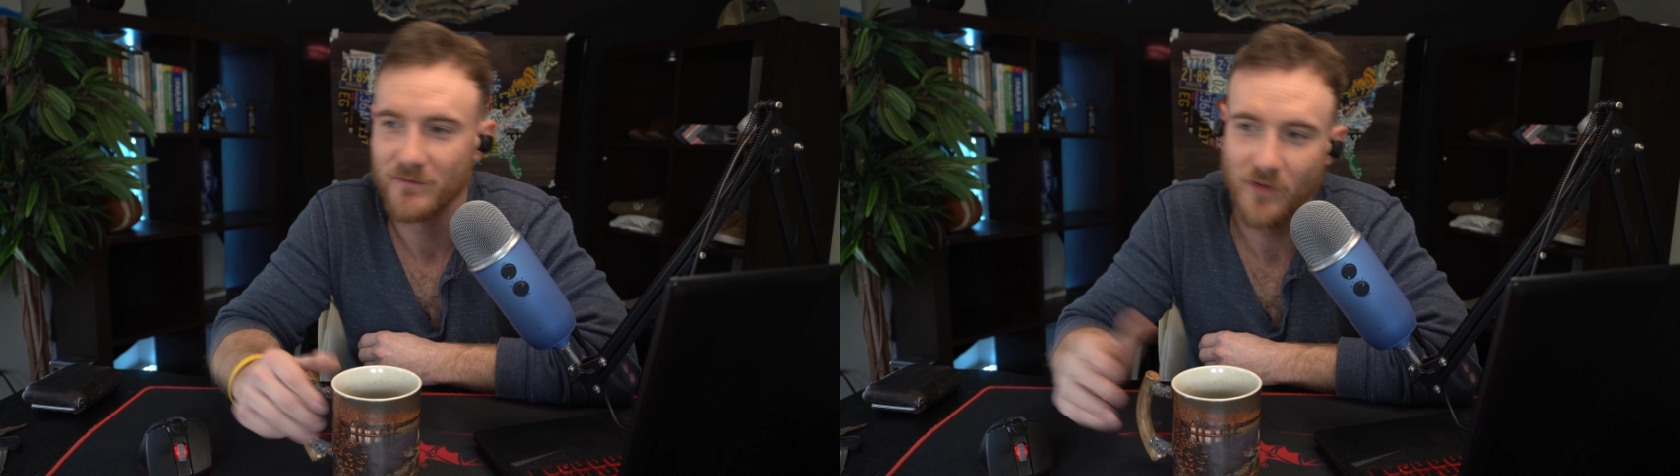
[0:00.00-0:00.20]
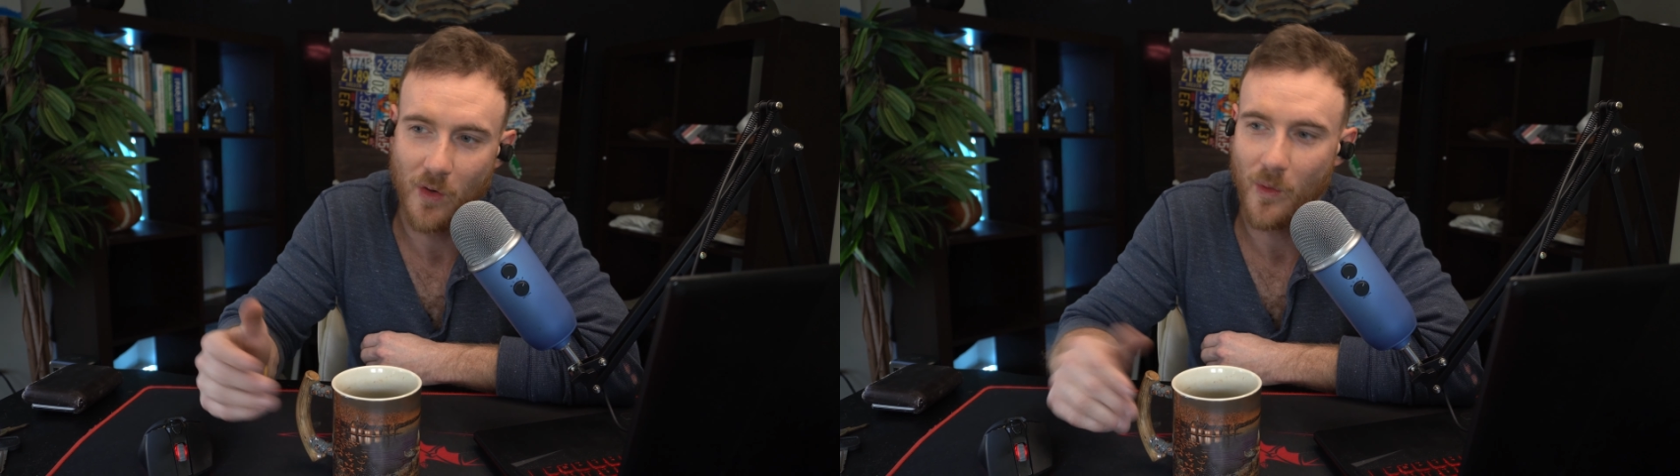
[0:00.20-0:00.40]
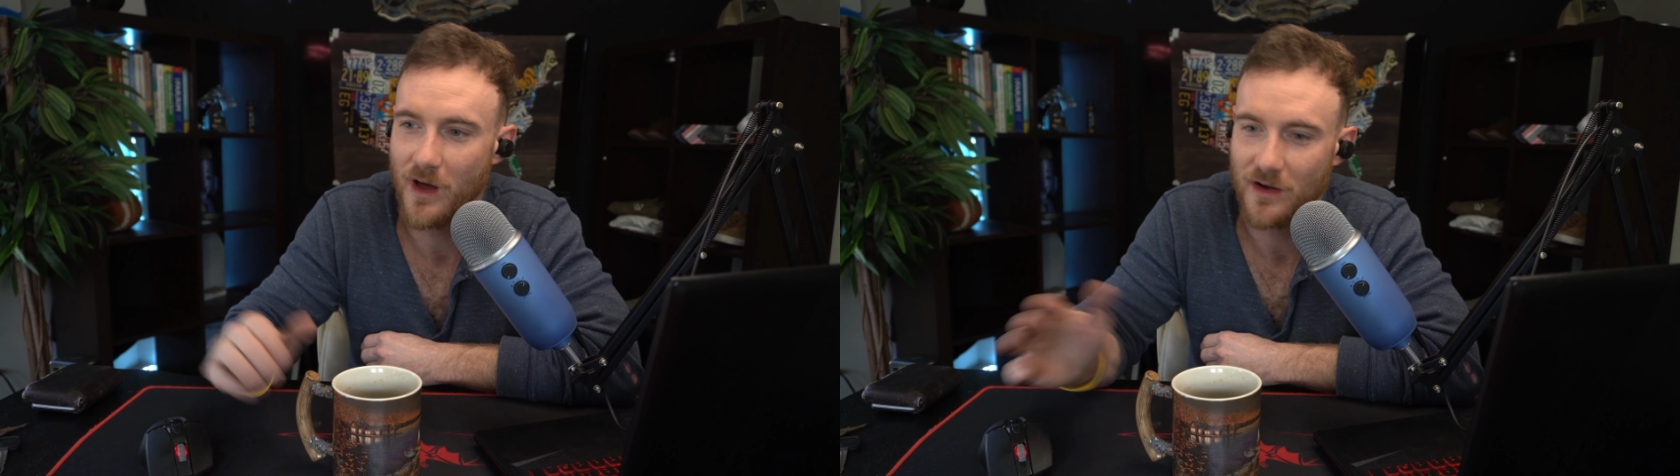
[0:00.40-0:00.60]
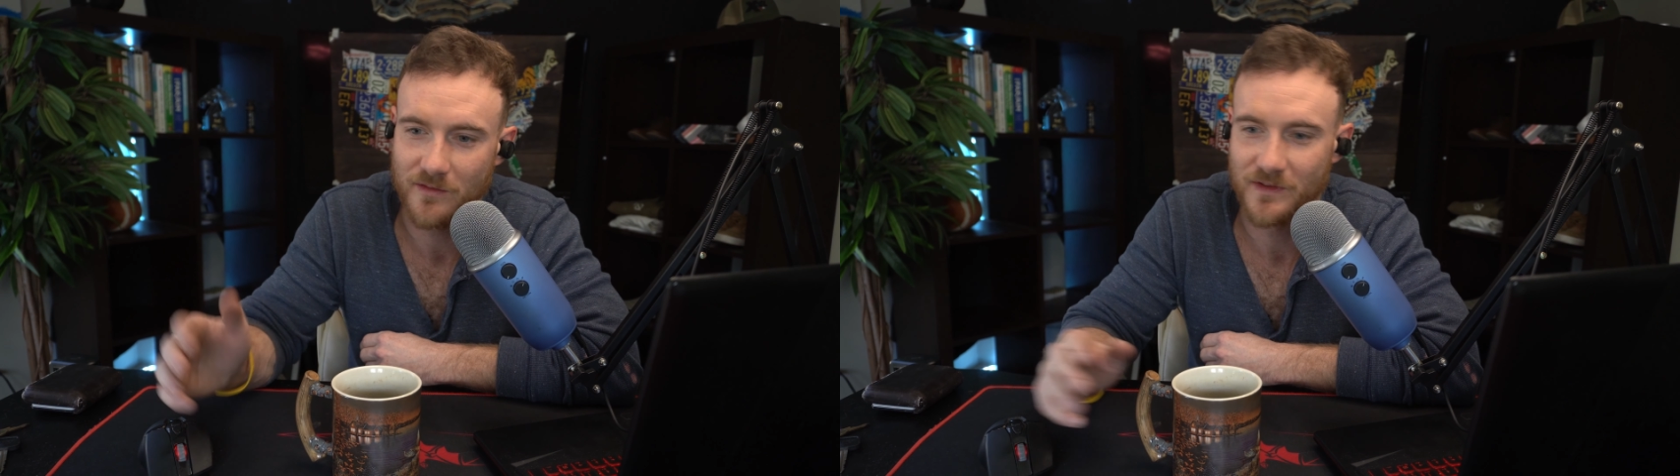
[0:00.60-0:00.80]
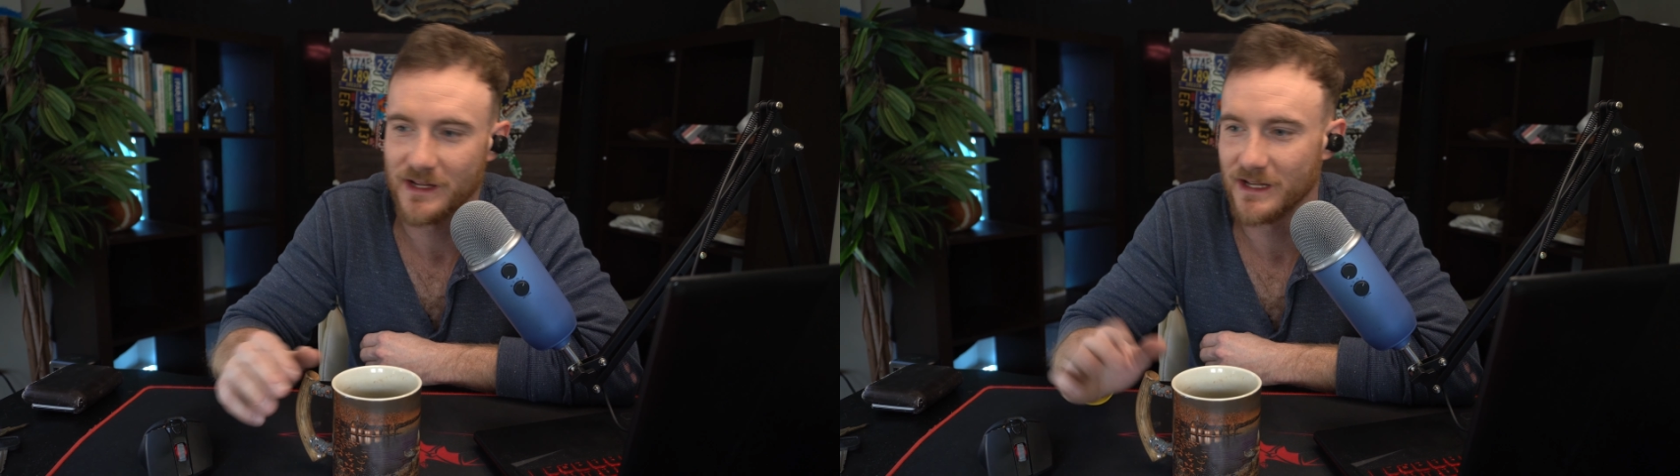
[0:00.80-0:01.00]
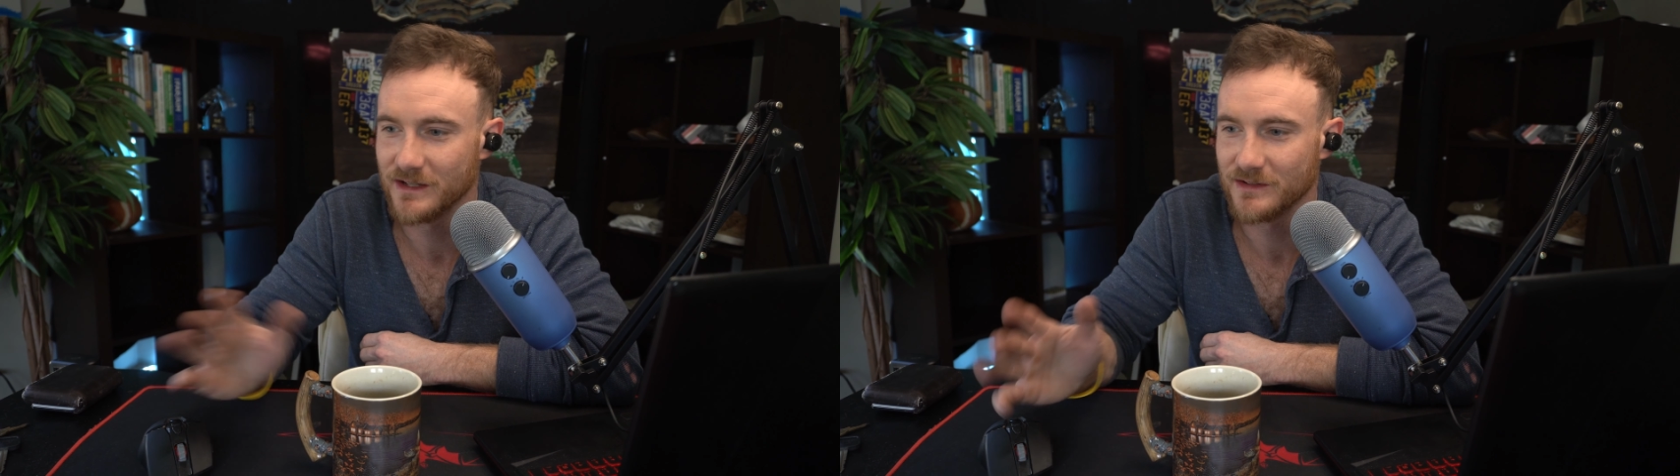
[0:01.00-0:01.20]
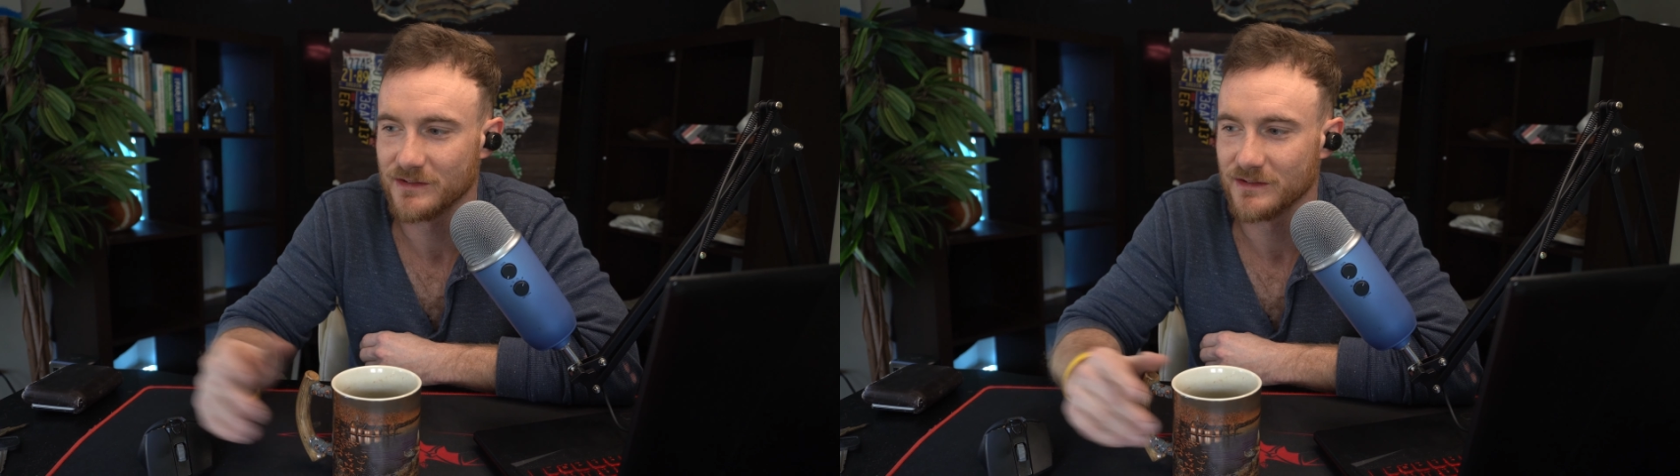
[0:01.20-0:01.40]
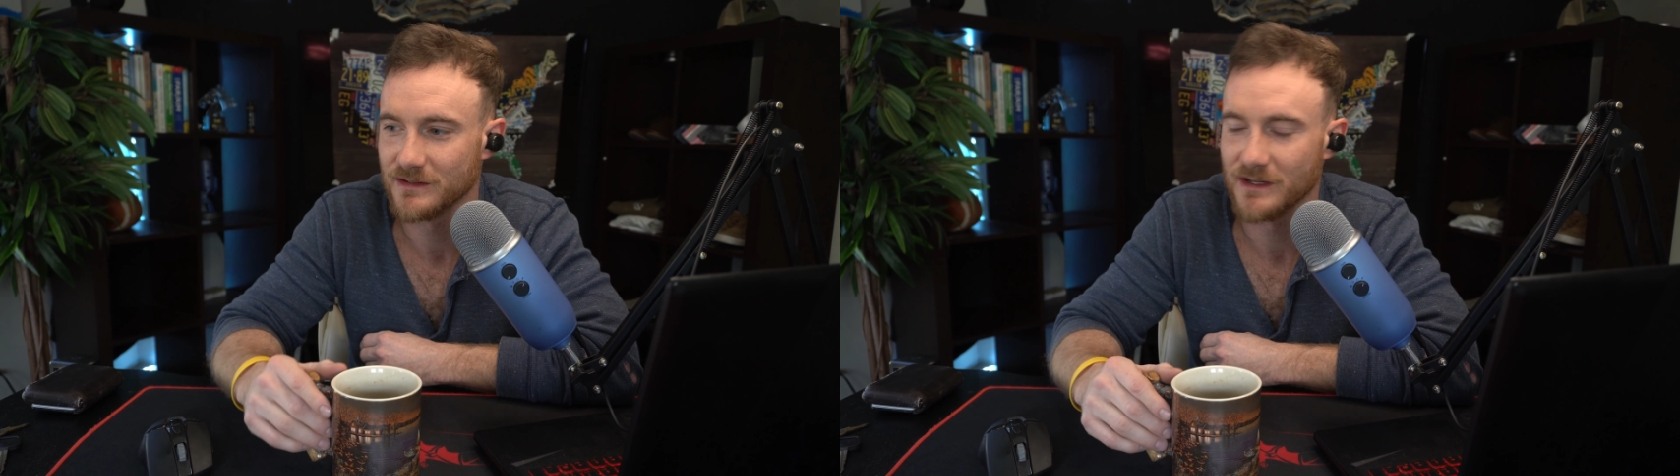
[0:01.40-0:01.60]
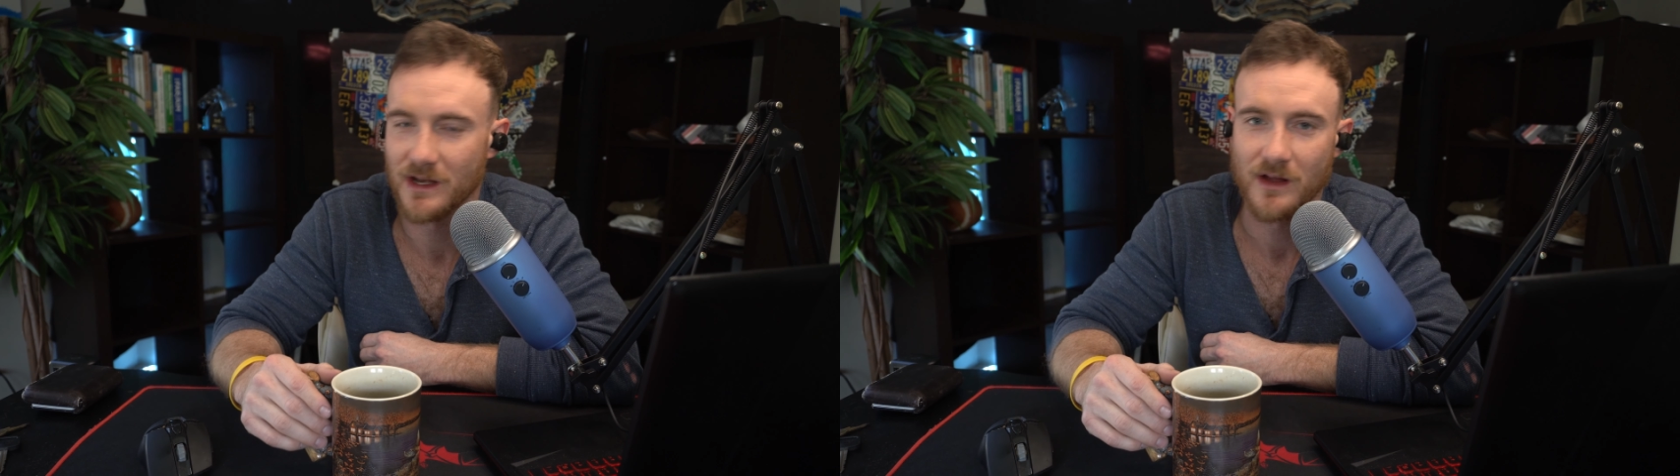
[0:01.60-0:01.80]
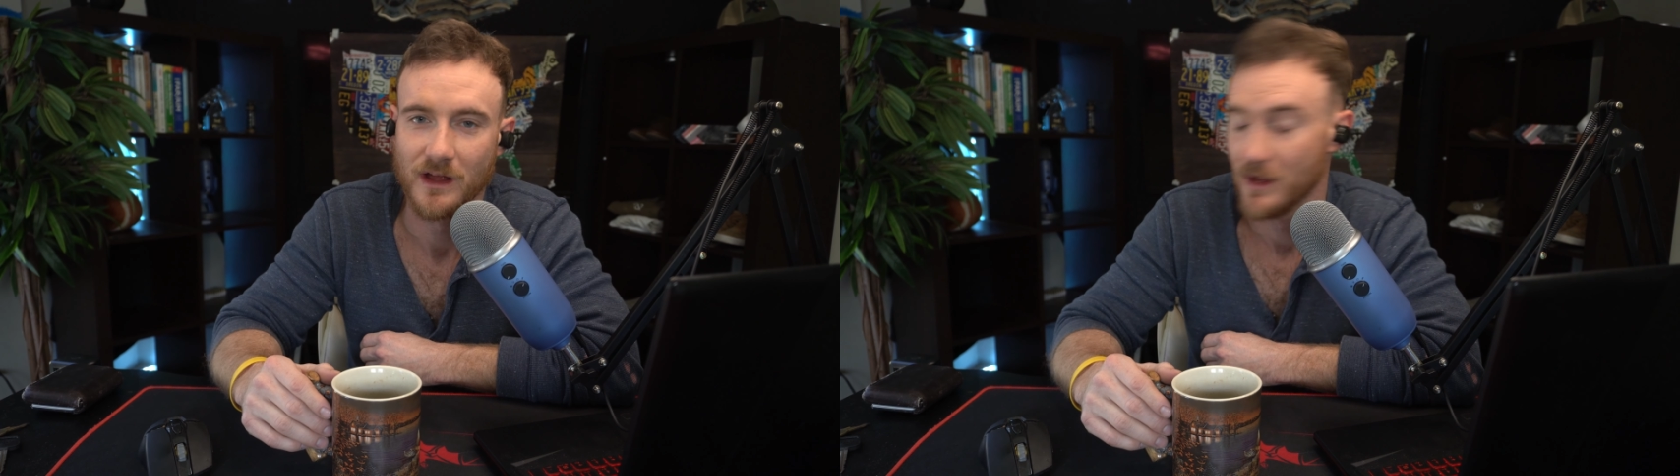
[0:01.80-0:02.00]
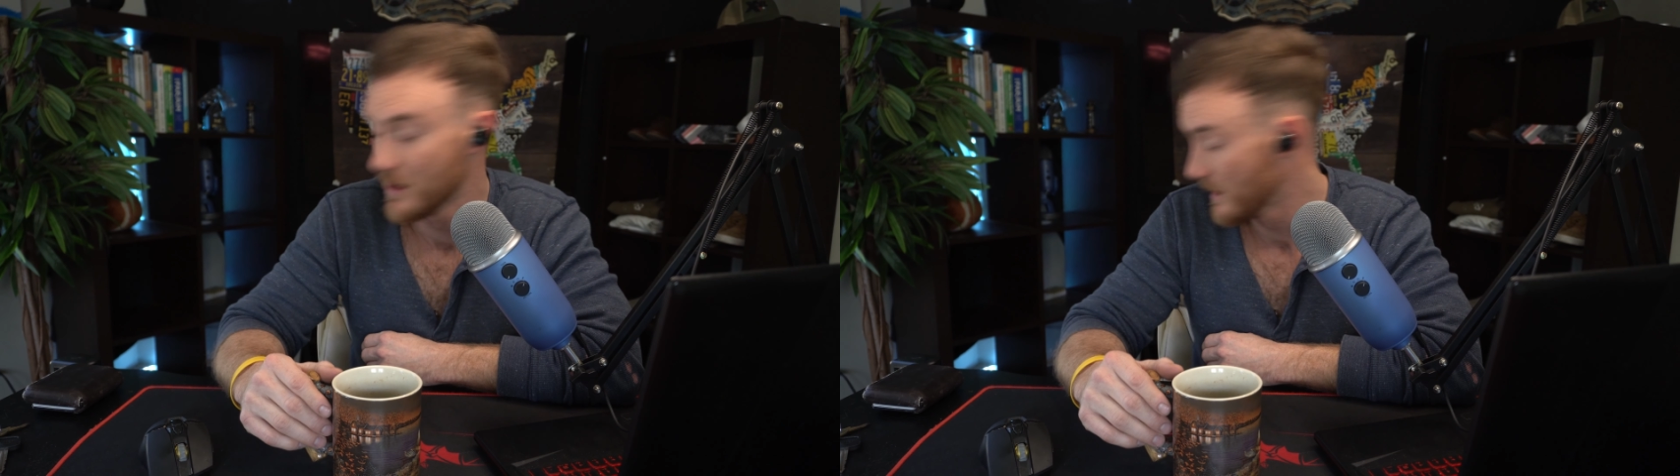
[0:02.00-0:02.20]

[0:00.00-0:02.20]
full water fish, you know,